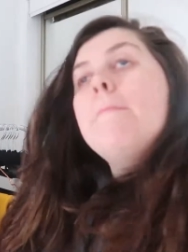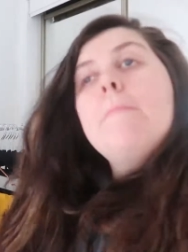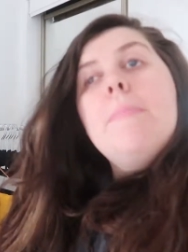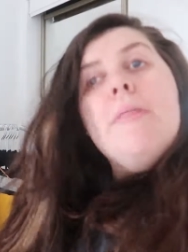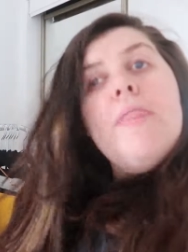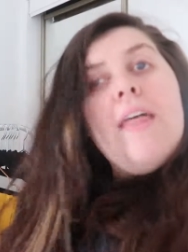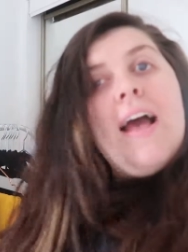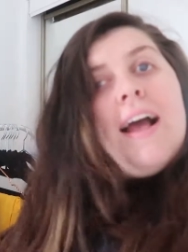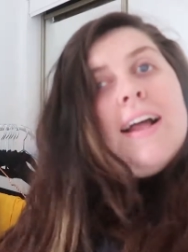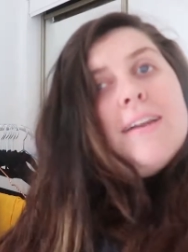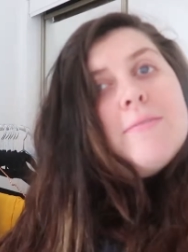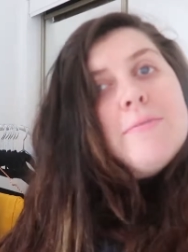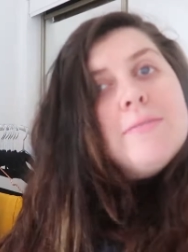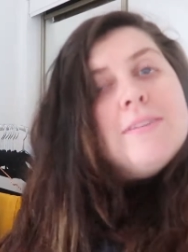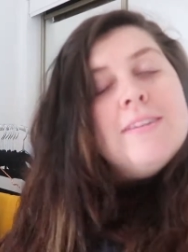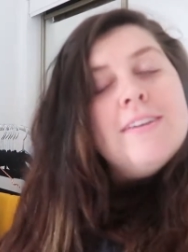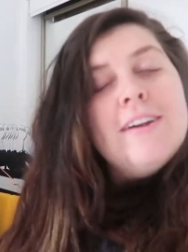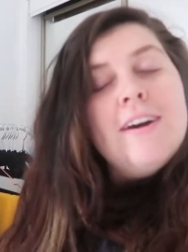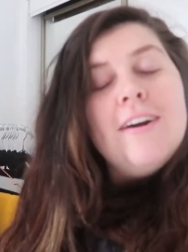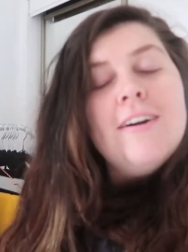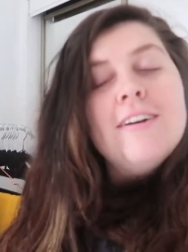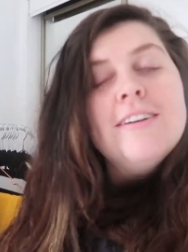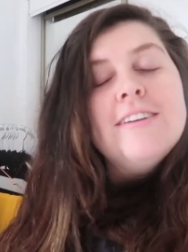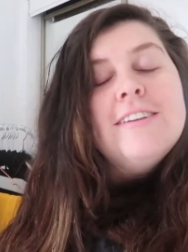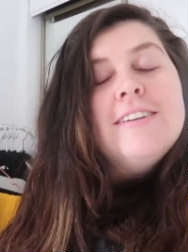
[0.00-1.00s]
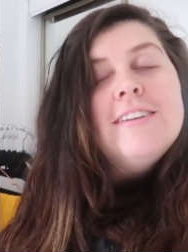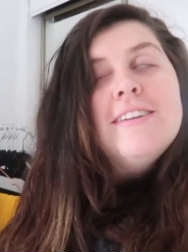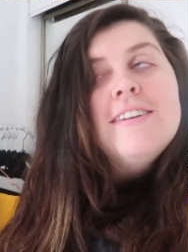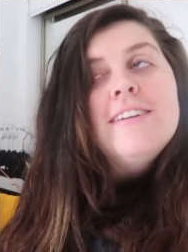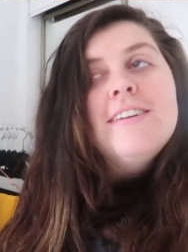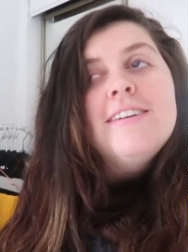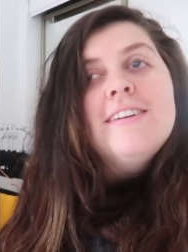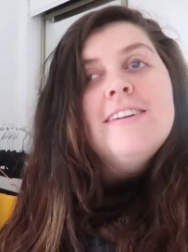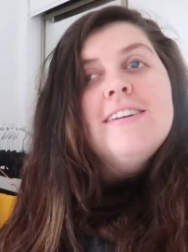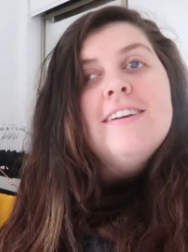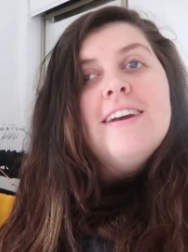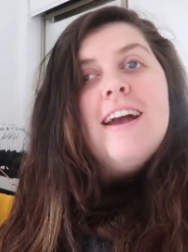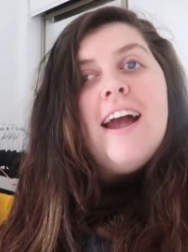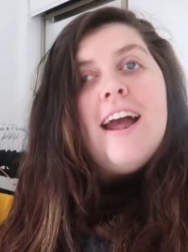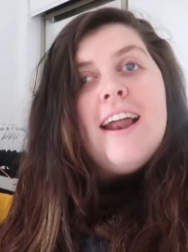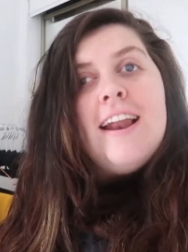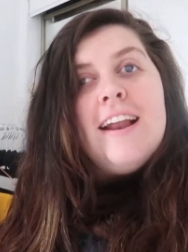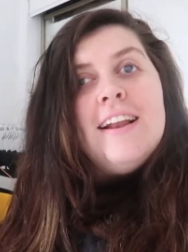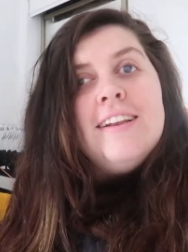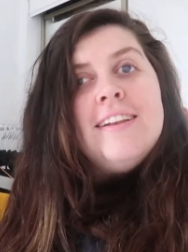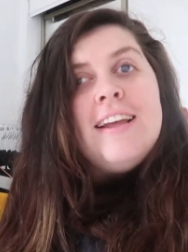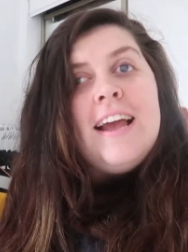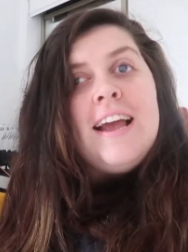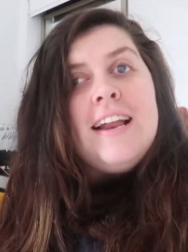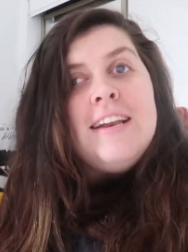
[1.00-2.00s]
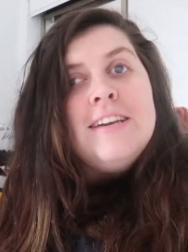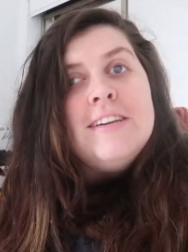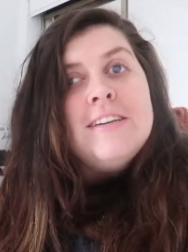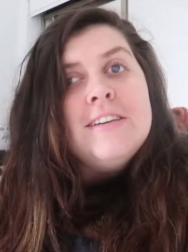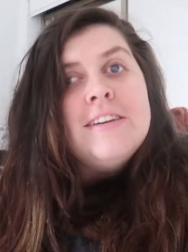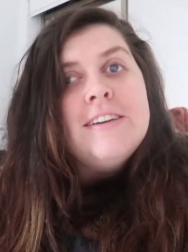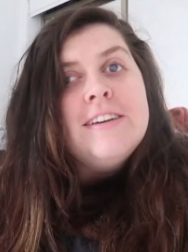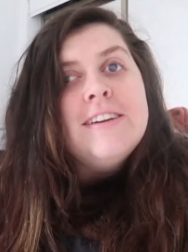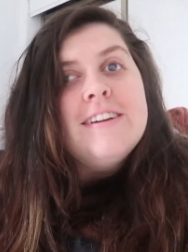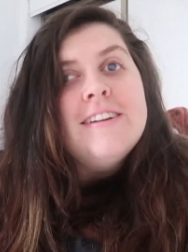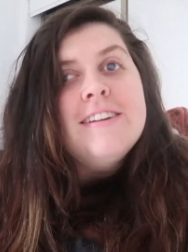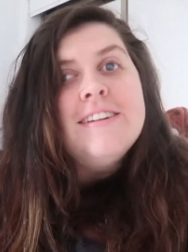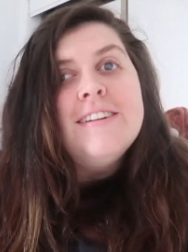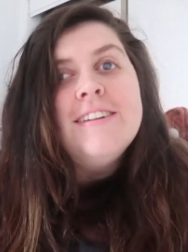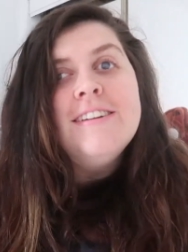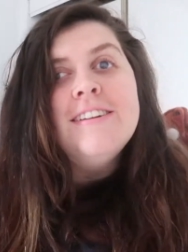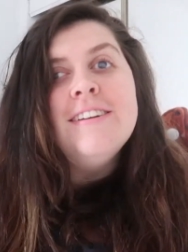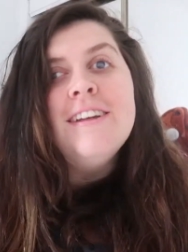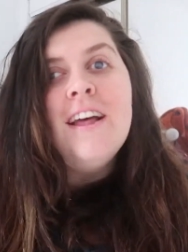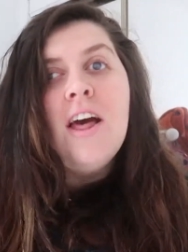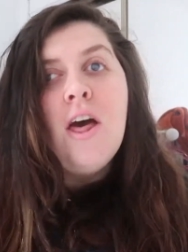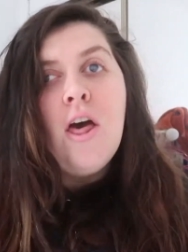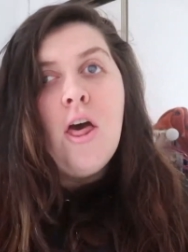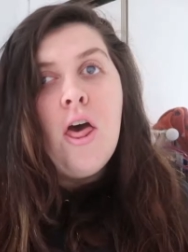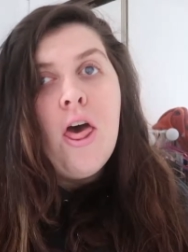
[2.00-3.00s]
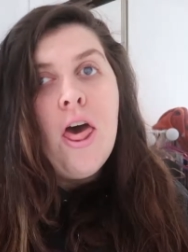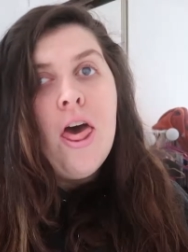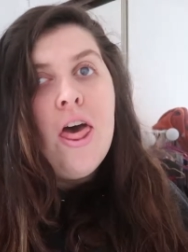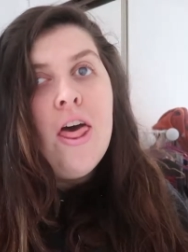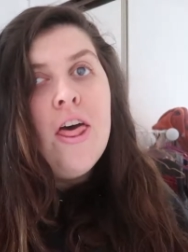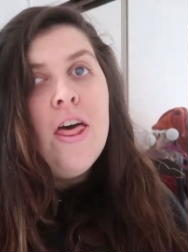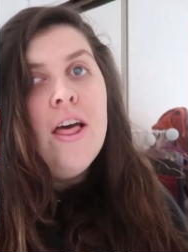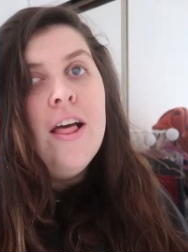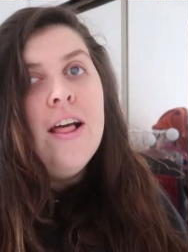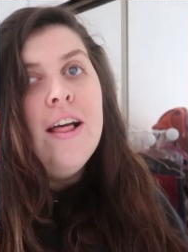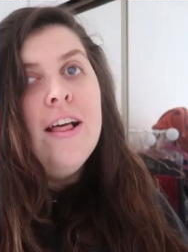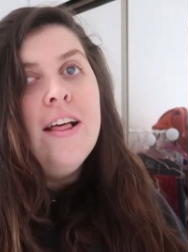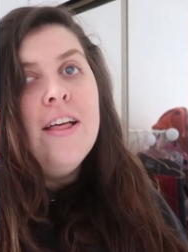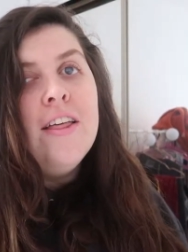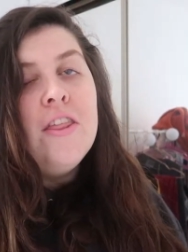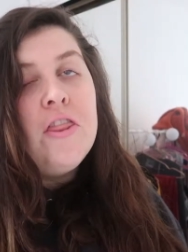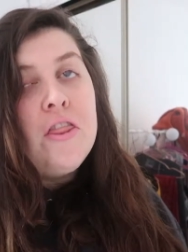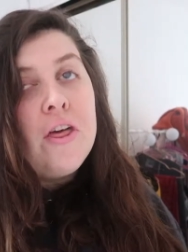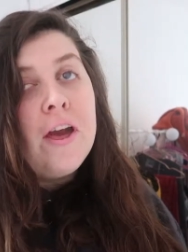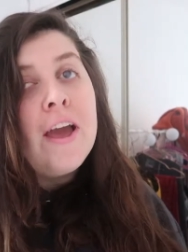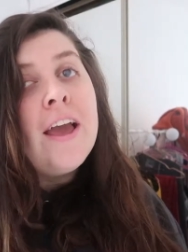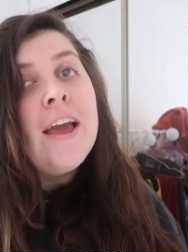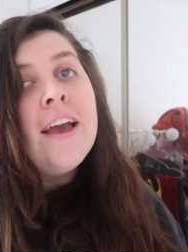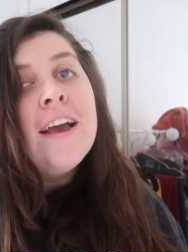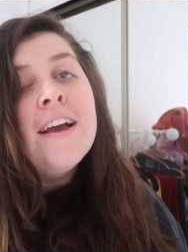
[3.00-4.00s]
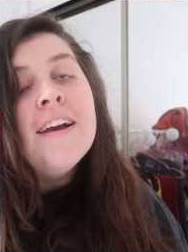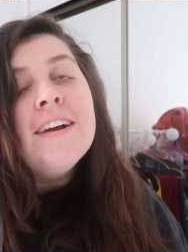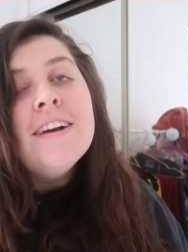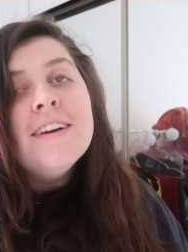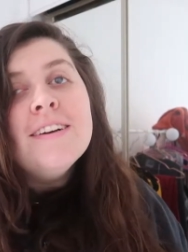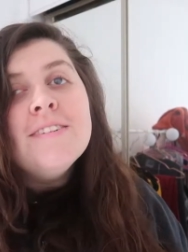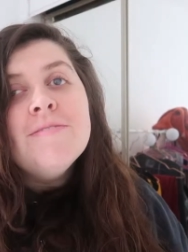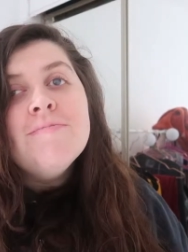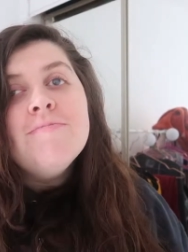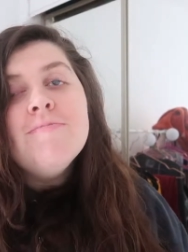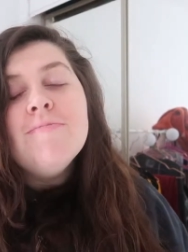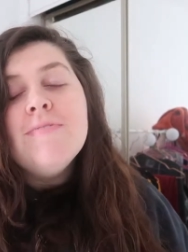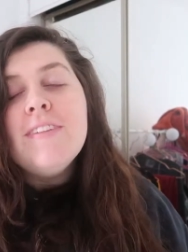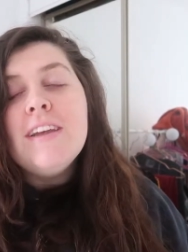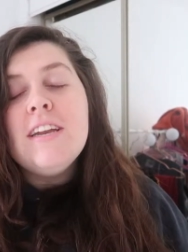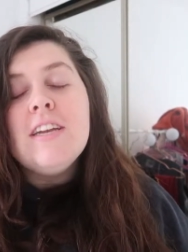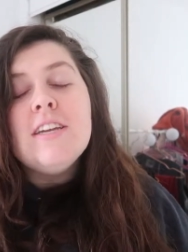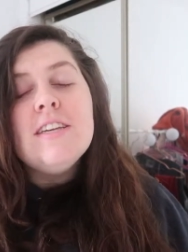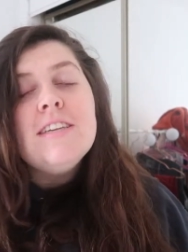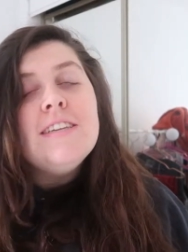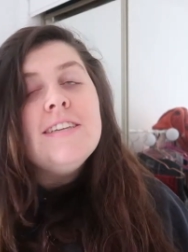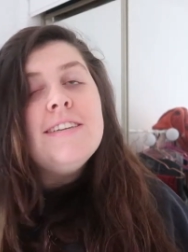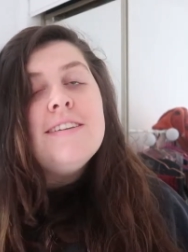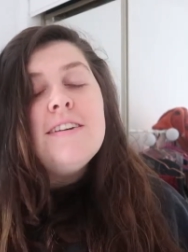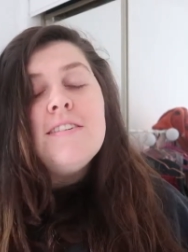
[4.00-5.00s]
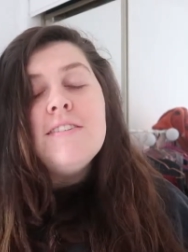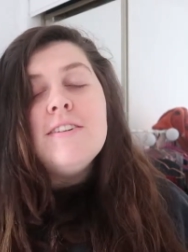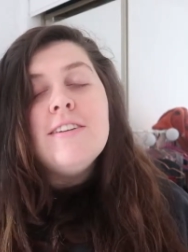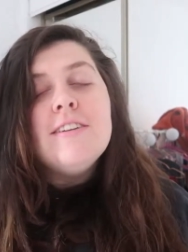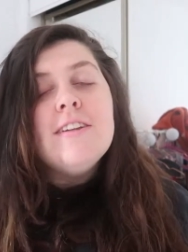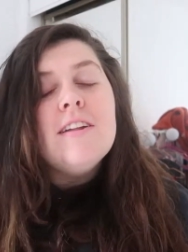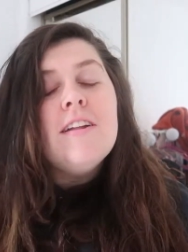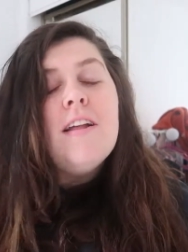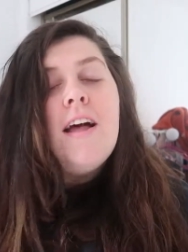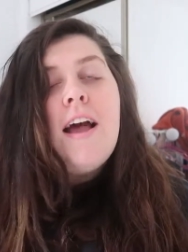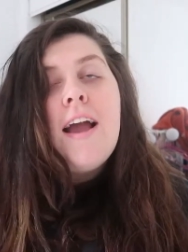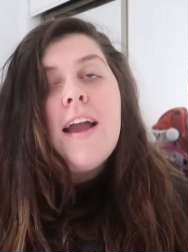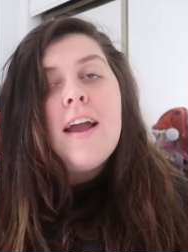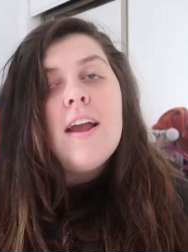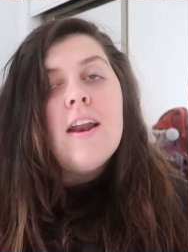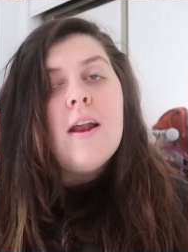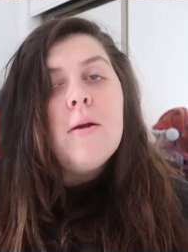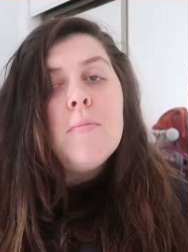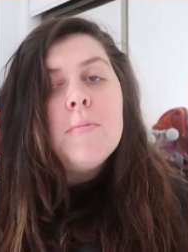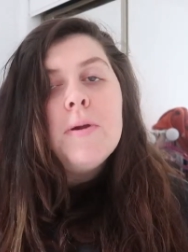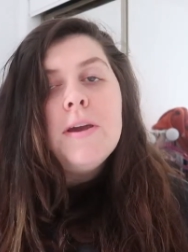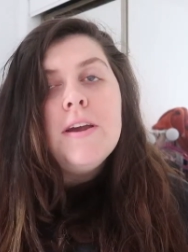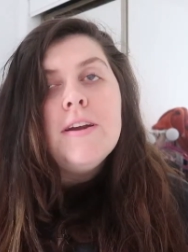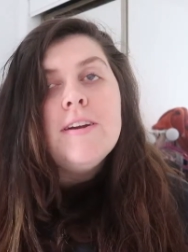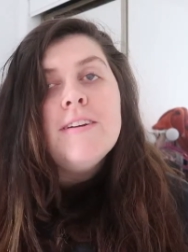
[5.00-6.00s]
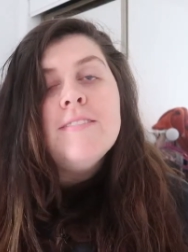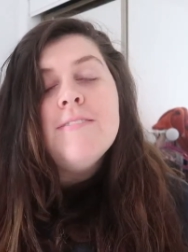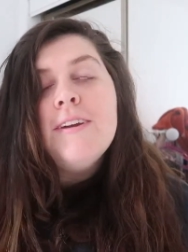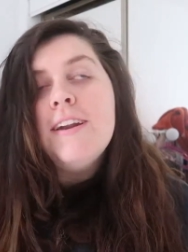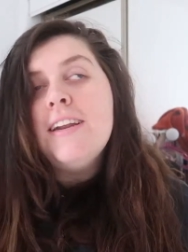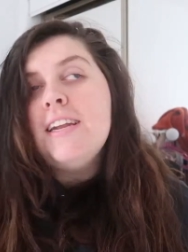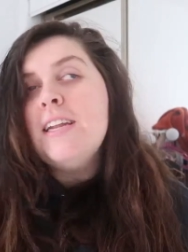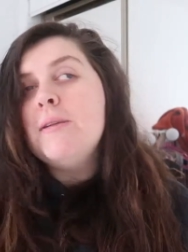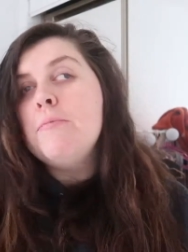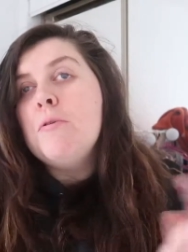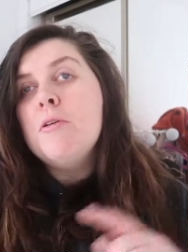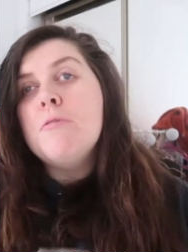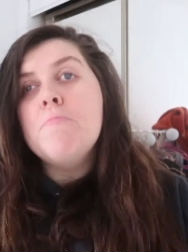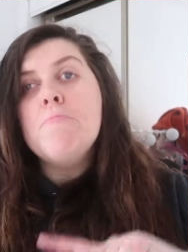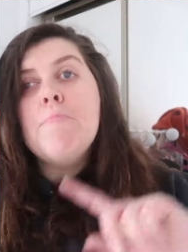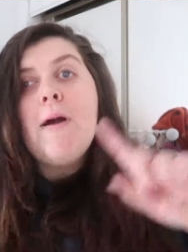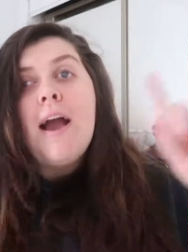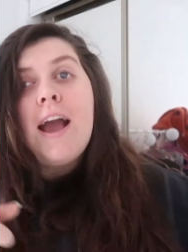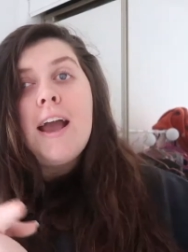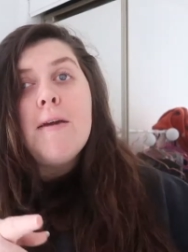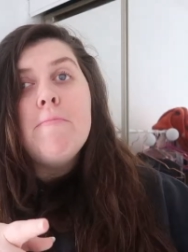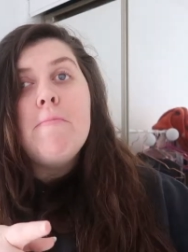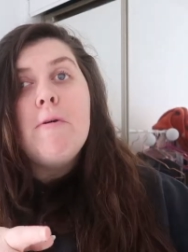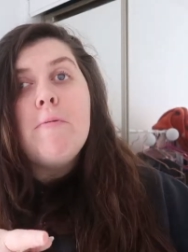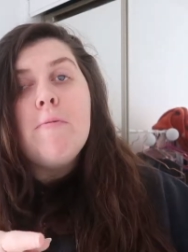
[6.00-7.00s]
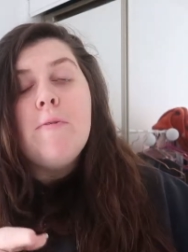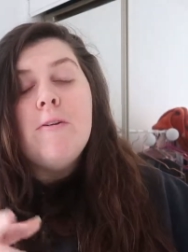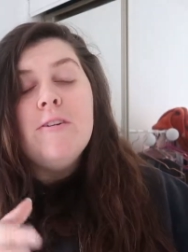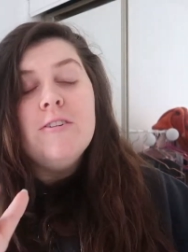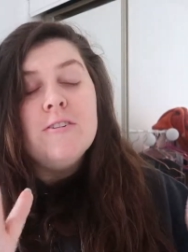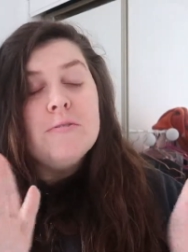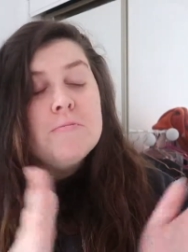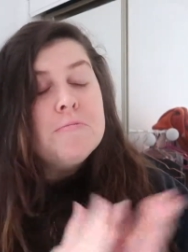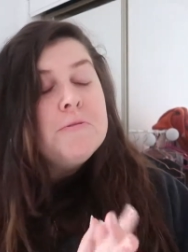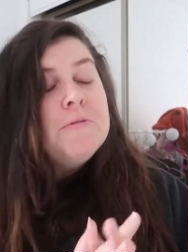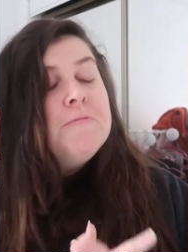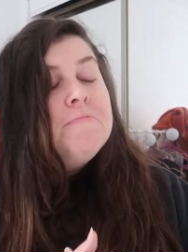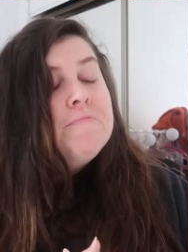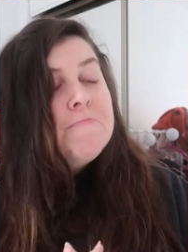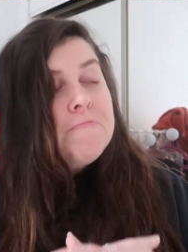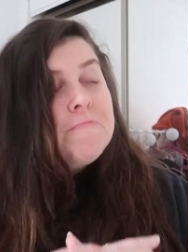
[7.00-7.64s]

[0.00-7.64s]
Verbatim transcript: But that was not an intentional thing. They just are still hanging up here. I need to put them back in my wardrobe.